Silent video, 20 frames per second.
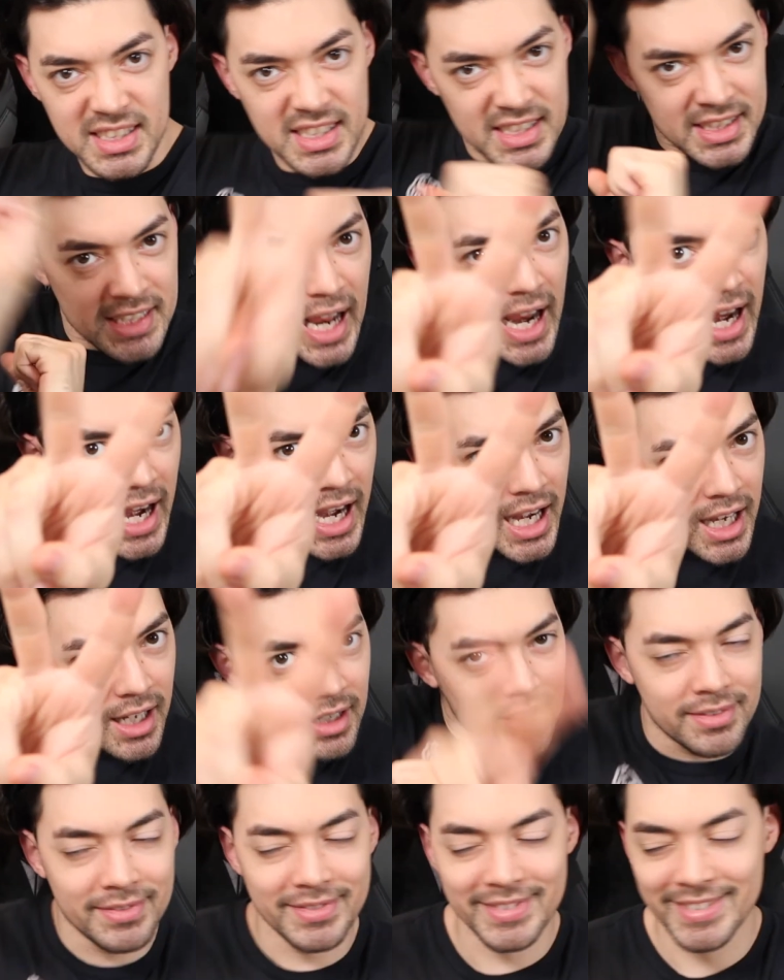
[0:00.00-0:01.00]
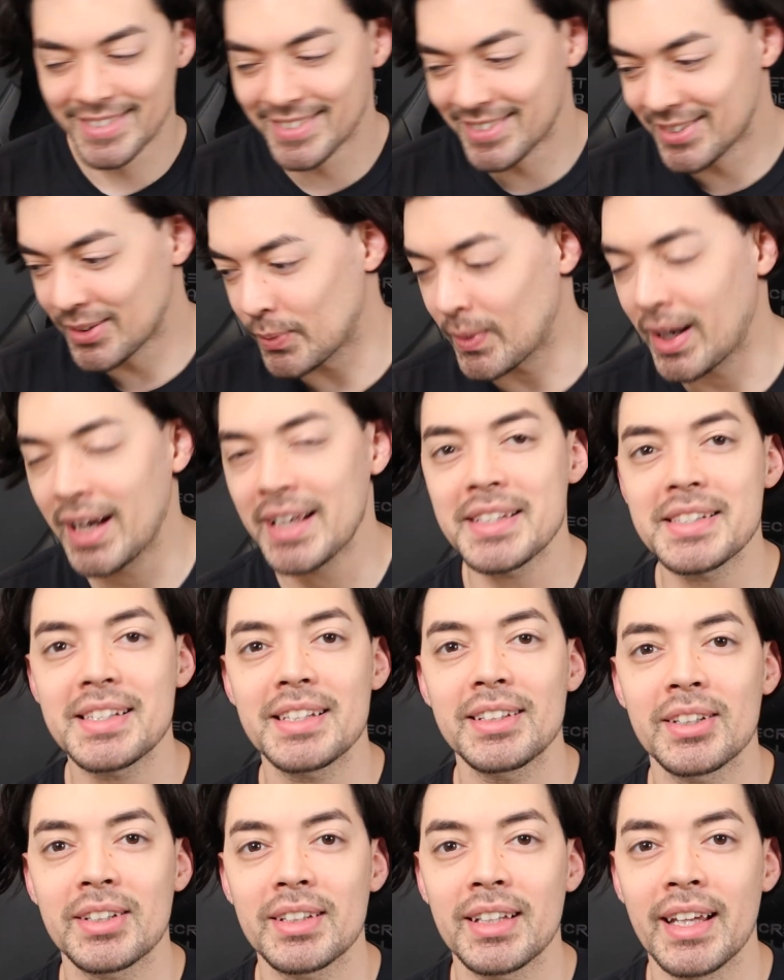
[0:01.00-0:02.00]
Kazang. Why
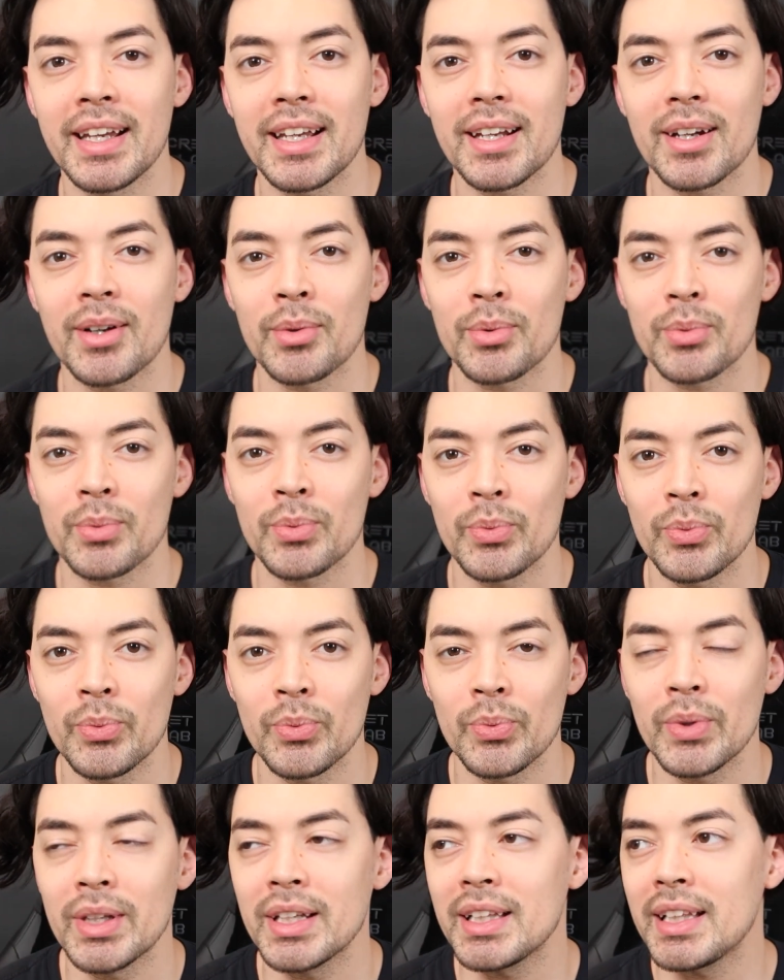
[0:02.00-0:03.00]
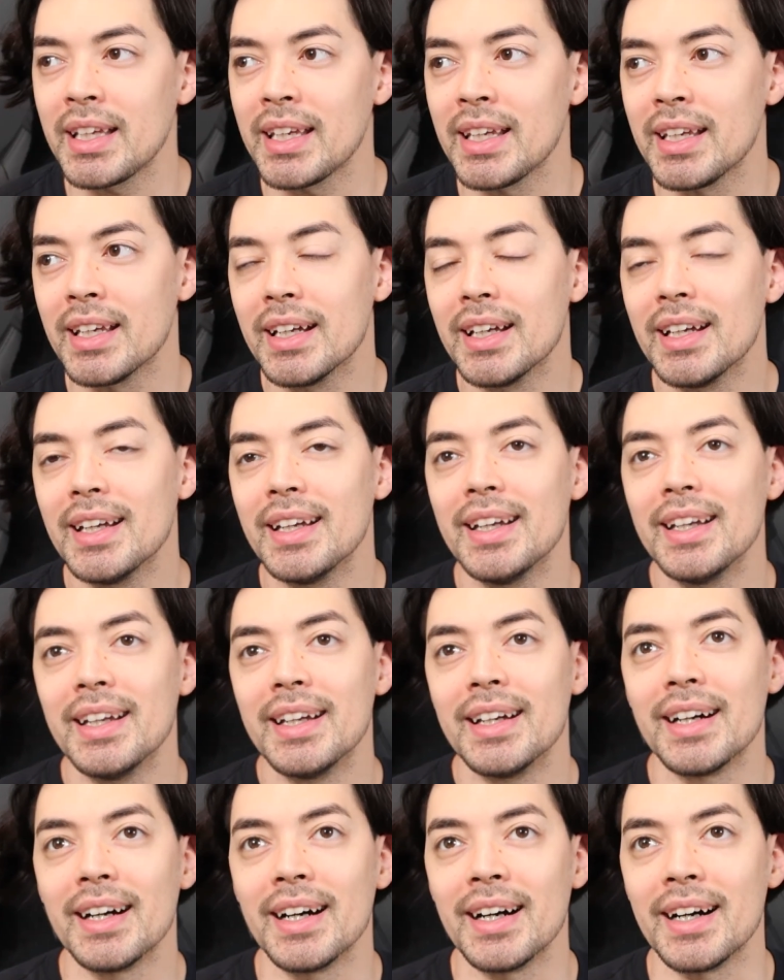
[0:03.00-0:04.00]
does it look like a really
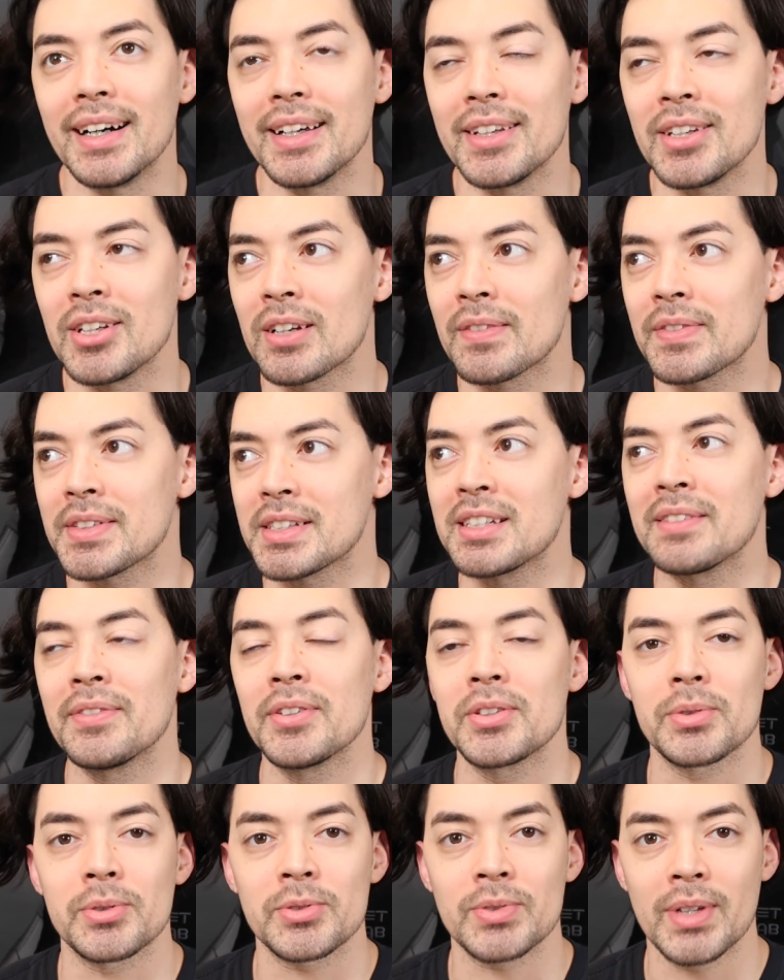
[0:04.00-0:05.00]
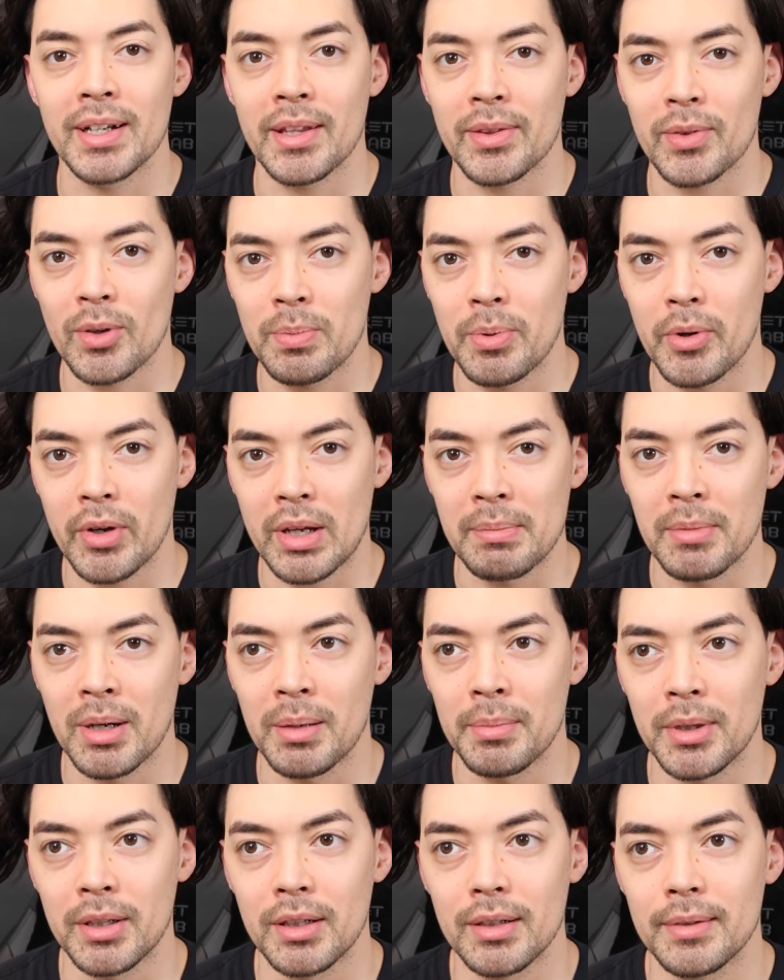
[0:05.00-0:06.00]
nervous individual trying to throw a
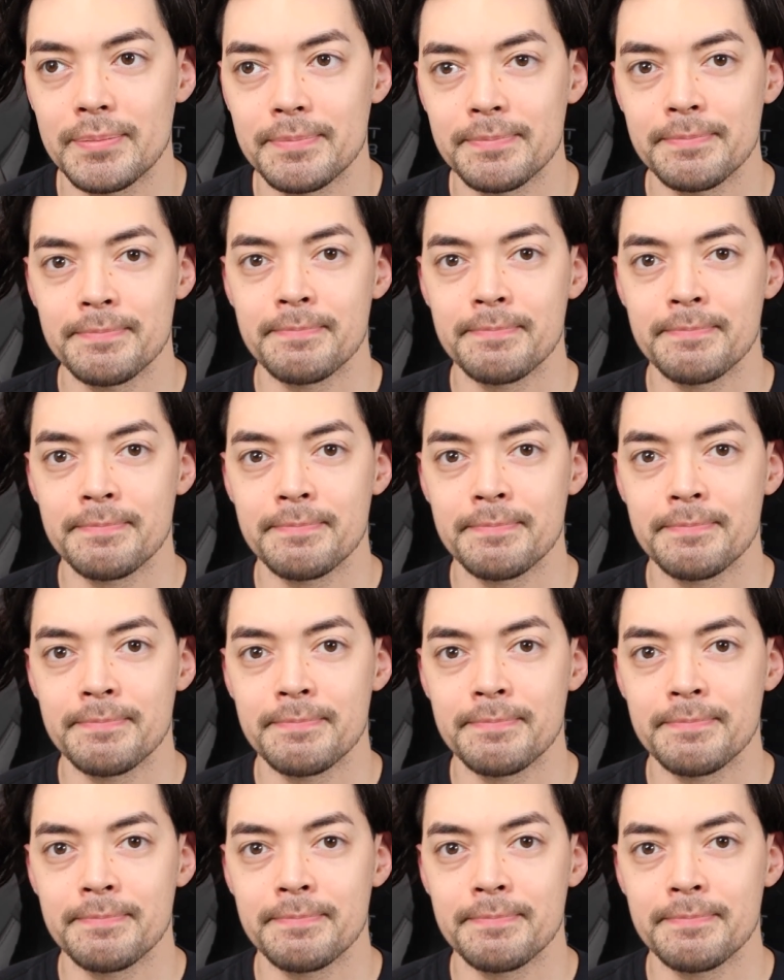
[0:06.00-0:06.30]
Pokemon ball?